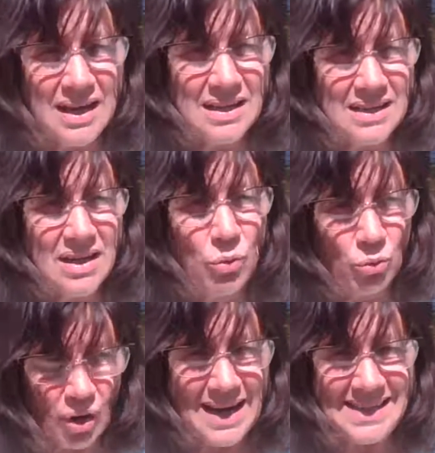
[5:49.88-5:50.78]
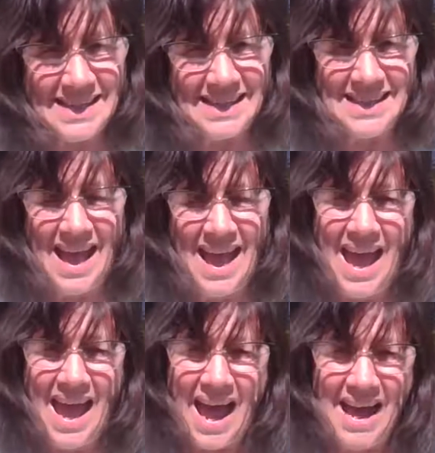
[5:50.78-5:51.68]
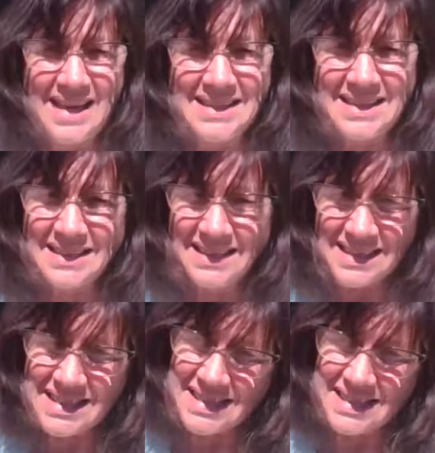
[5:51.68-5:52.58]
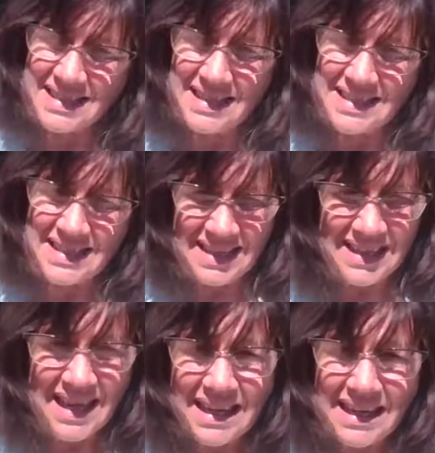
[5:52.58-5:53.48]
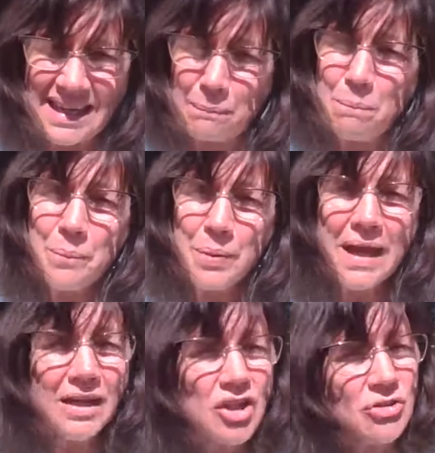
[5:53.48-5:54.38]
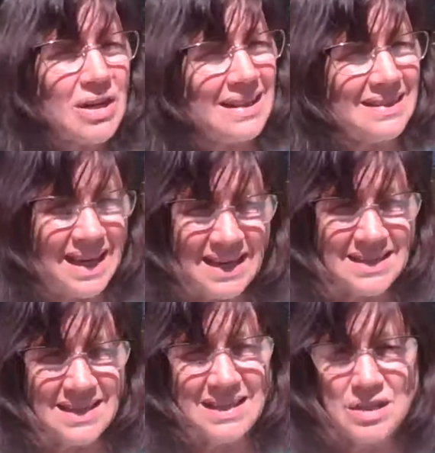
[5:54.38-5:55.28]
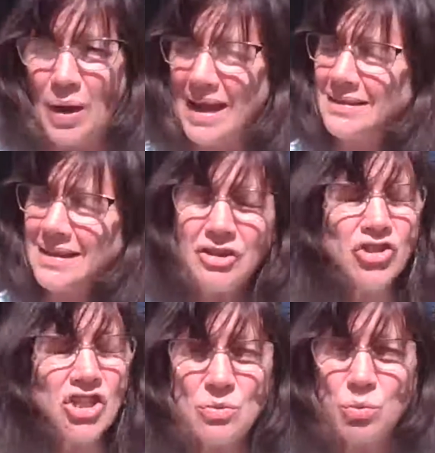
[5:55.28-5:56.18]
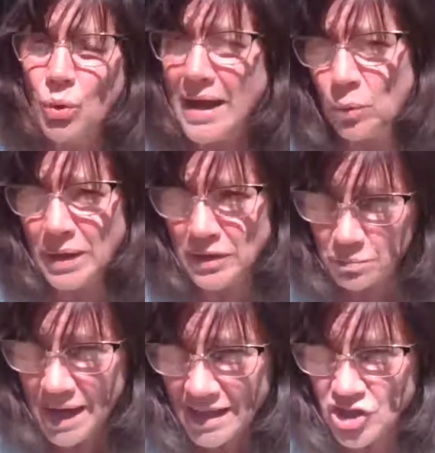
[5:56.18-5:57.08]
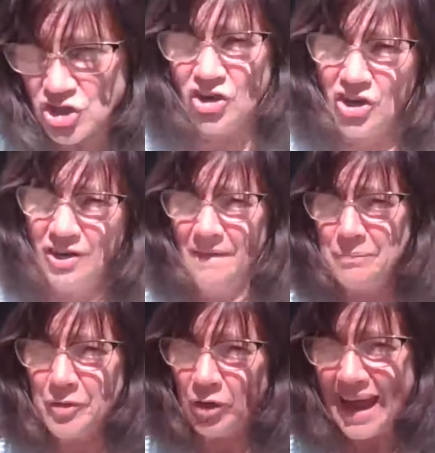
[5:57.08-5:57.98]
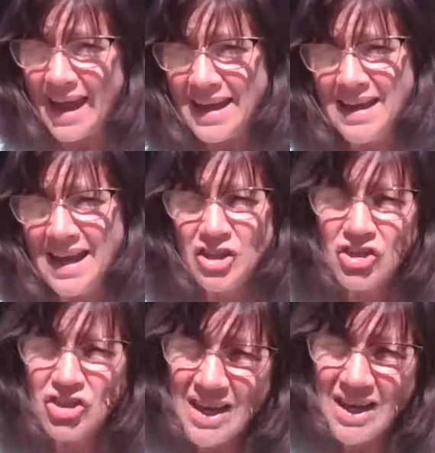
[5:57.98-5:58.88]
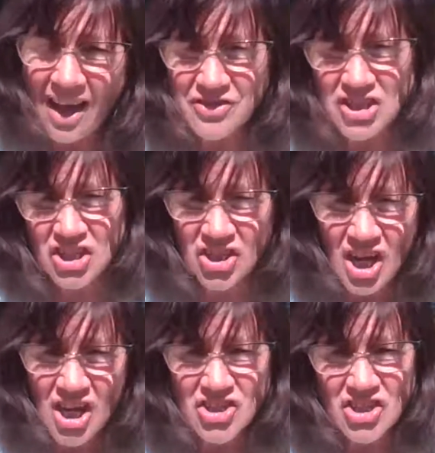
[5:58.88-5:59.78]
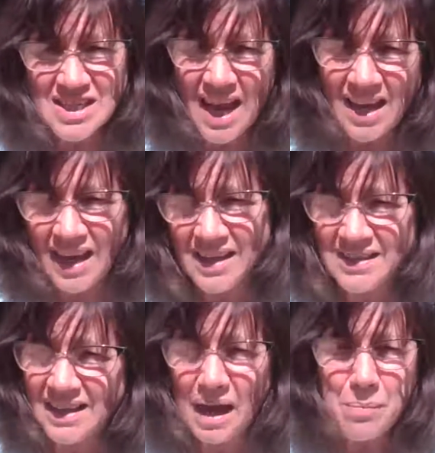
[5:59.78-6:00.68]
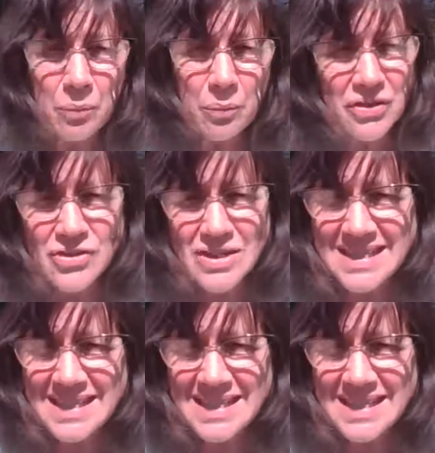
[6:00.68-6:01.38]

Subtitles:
in writing and this thinking, picturing things in this way, and then you just write what you picture. Okay, you don't have to kind of come up with those